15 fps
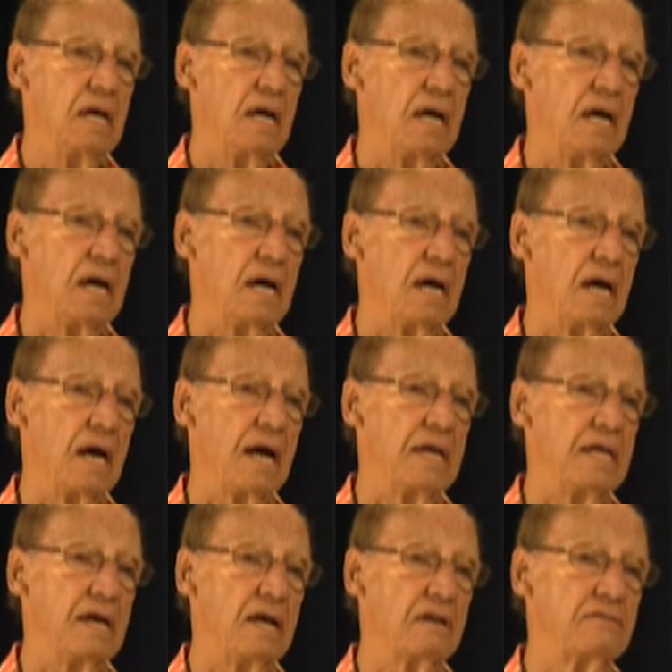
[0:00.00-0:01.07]
uh, I
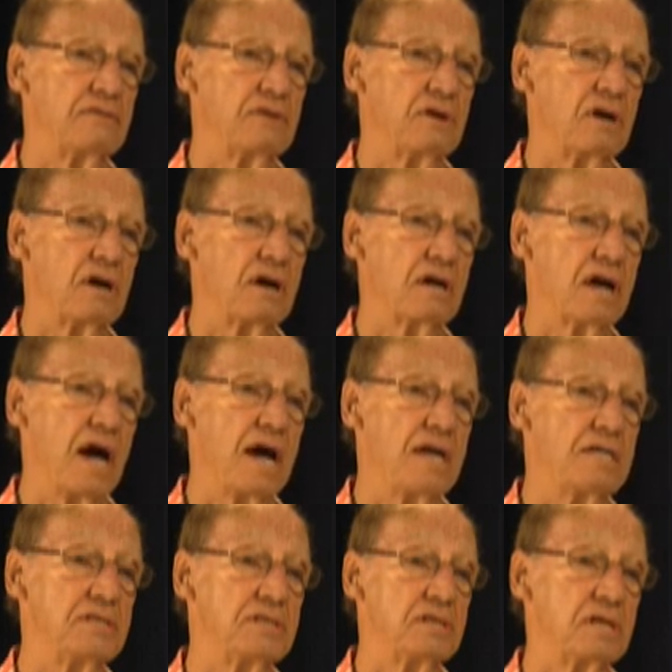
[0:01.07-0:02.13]
yelled for our
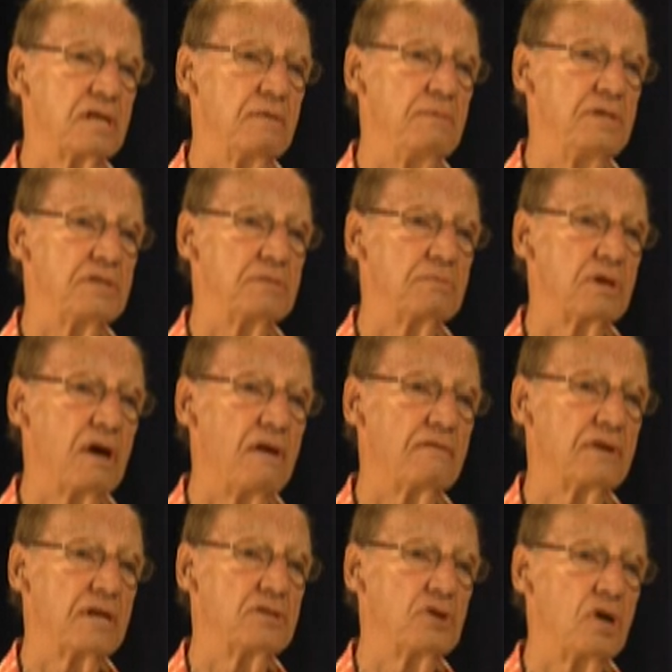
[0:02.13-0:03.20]
guys to give me some
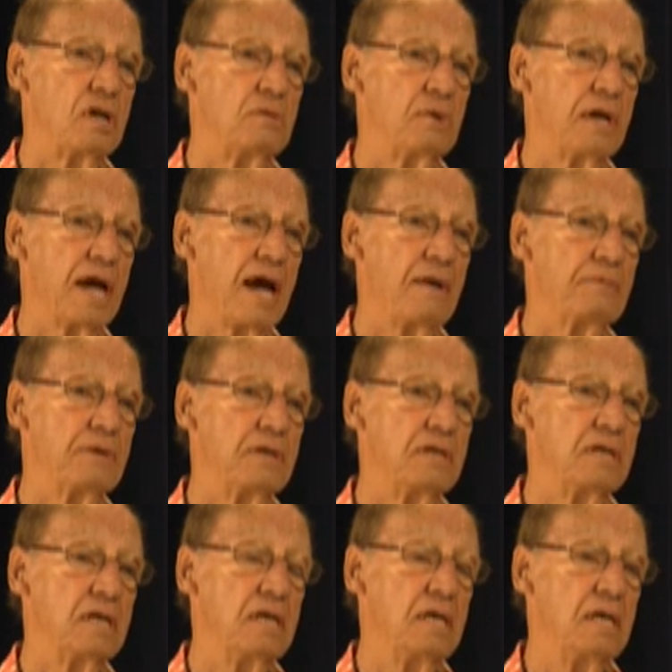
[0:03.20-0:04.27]
cover. I told them what
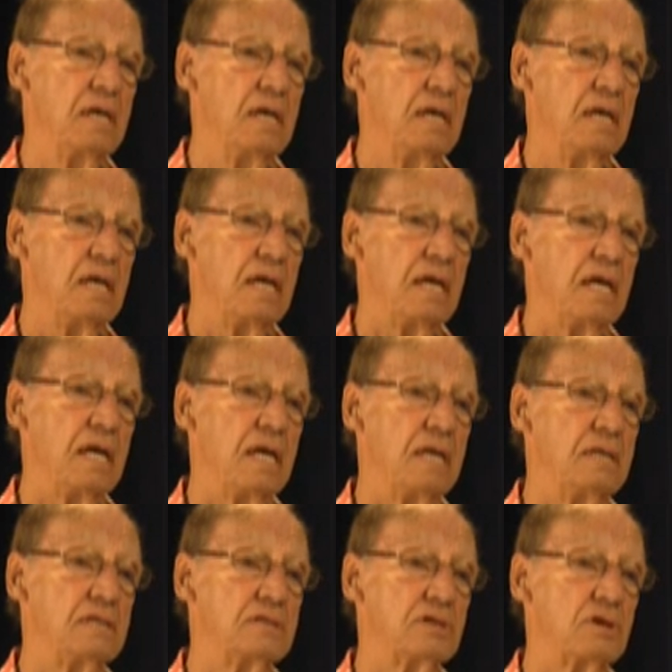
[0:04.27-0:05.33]
happened,
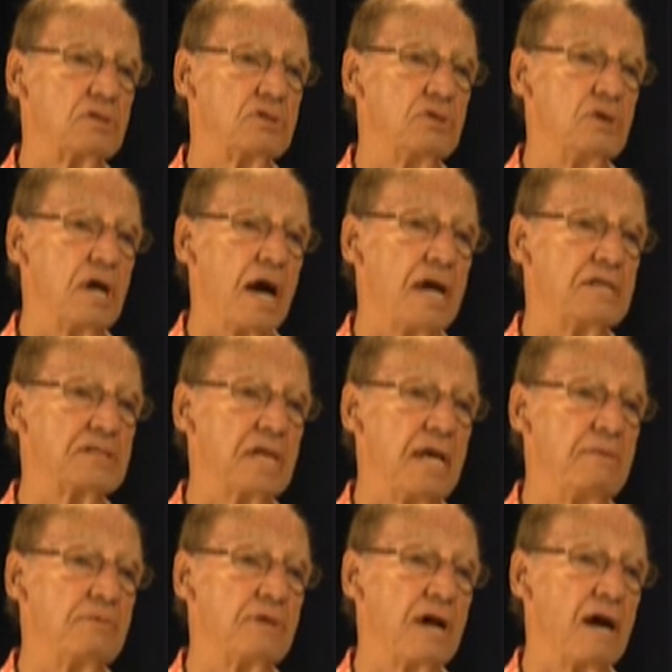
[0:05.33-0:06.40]
and so two guys
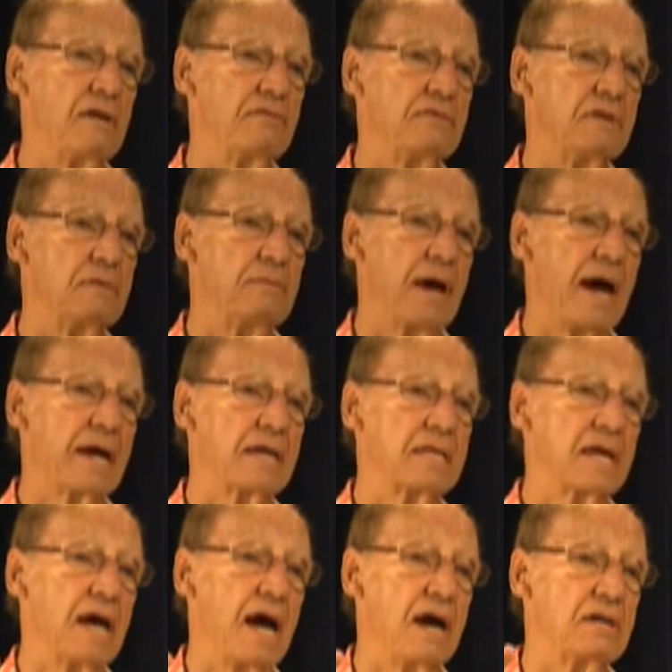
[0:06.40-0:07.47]
came around from the back of
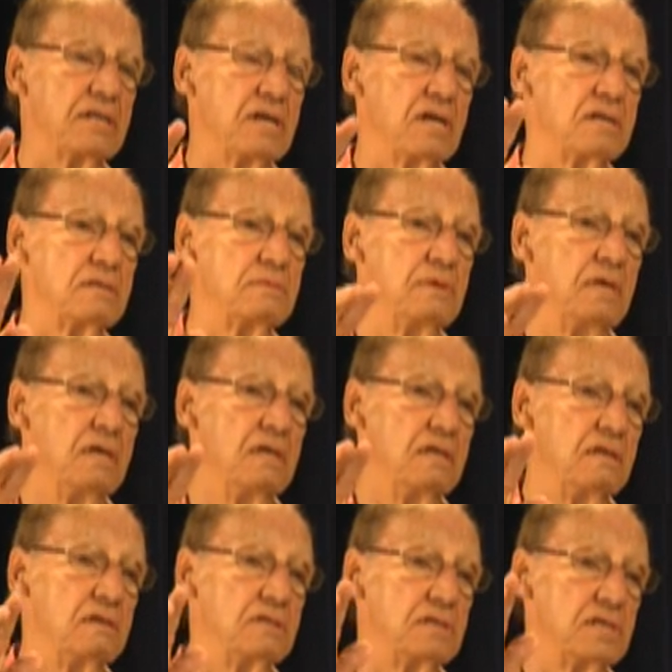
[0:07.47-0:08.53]
the house, the other,
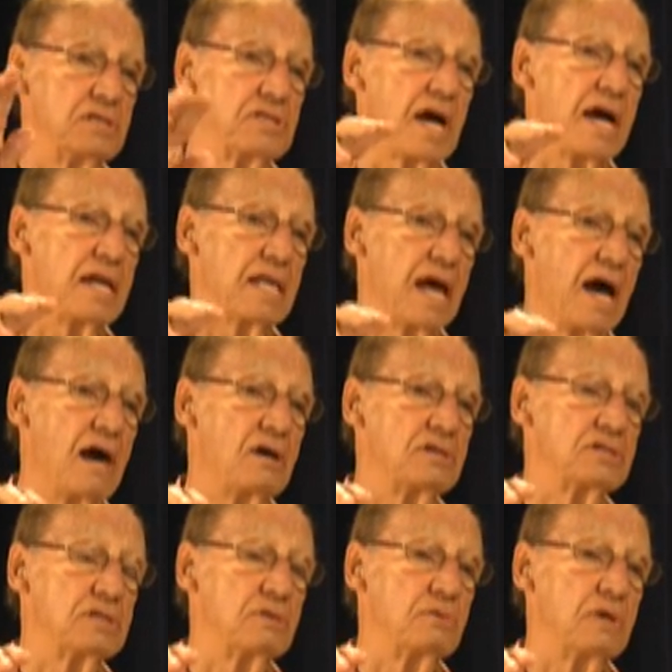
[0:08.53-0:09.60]
the side of the
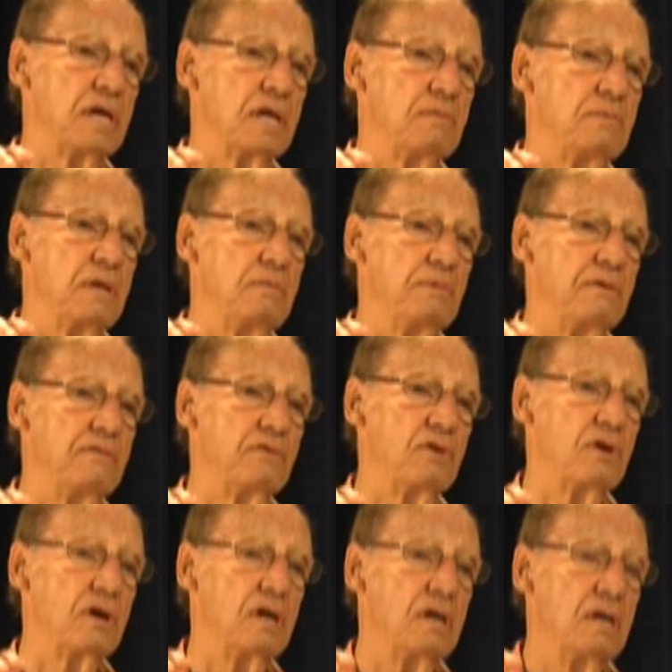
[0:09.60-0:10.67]
house that we had been
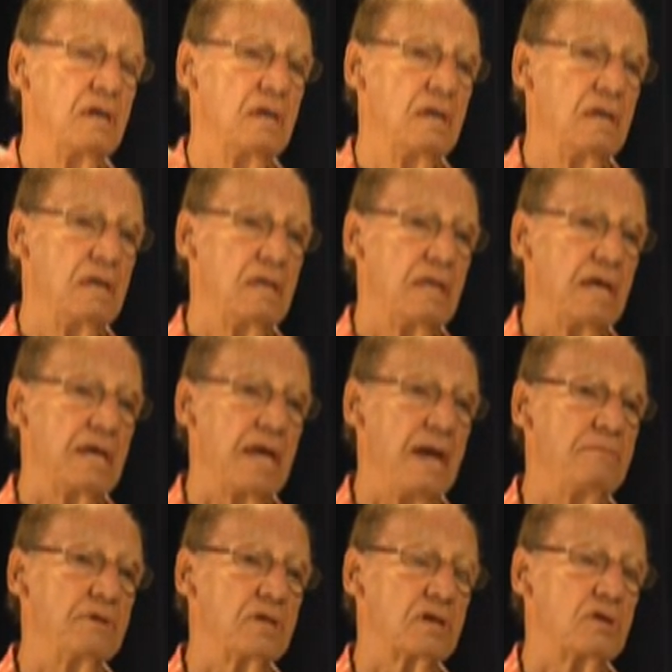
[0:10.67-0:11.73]
before. They
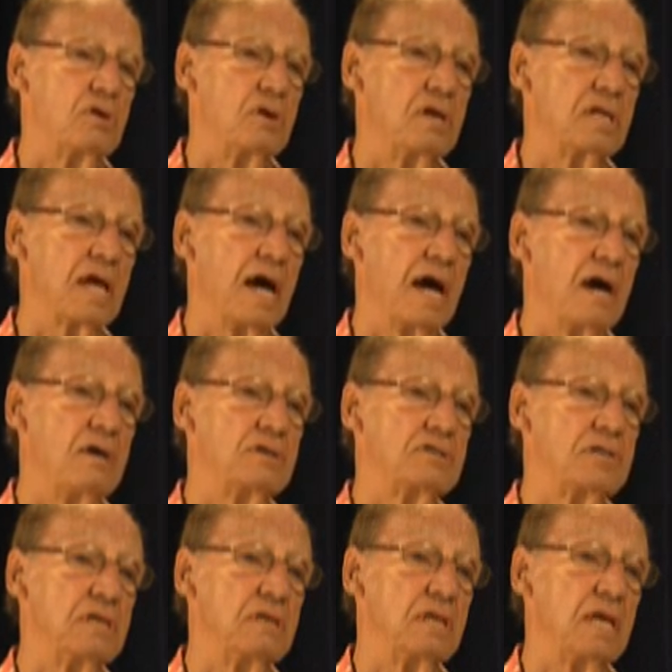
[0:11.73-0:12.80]
came to the corner of the
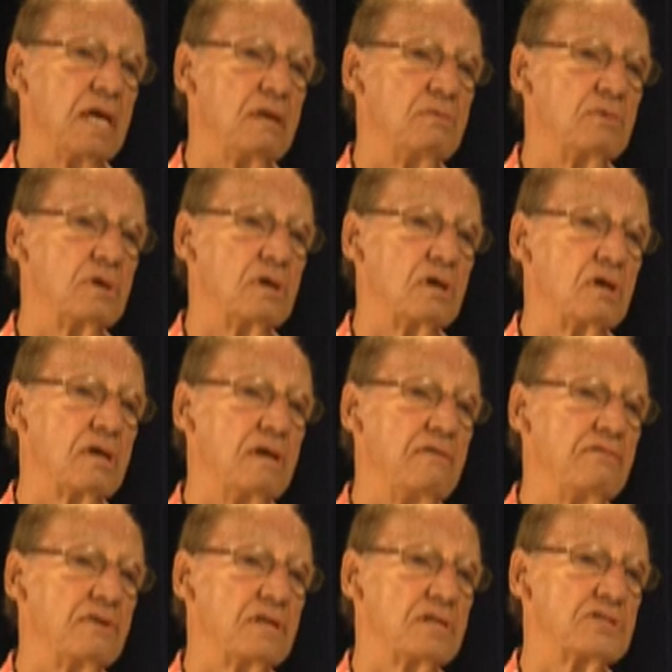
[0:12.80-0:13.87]
house and, and were looking
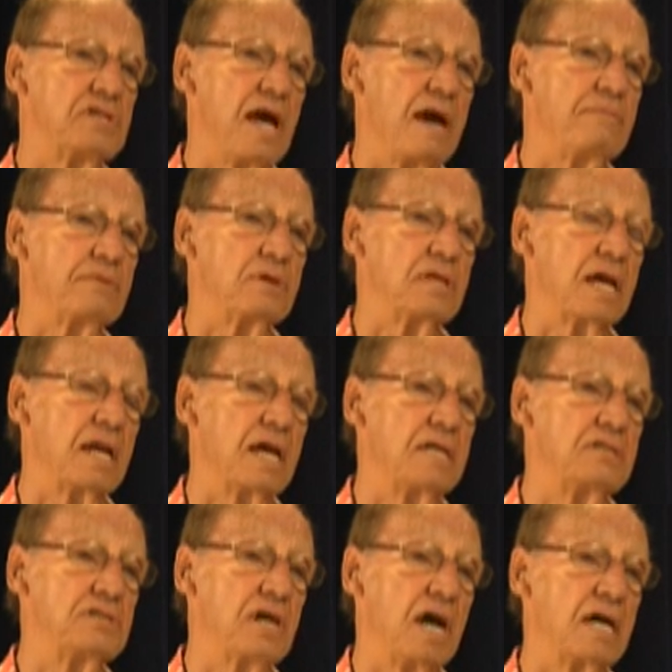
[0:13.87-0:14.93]
for the sniper that
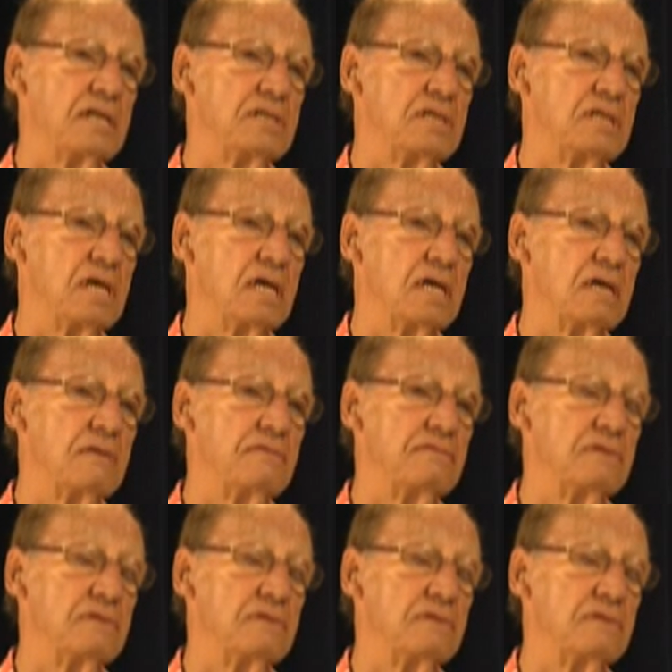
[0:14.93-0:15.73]
had shot uh,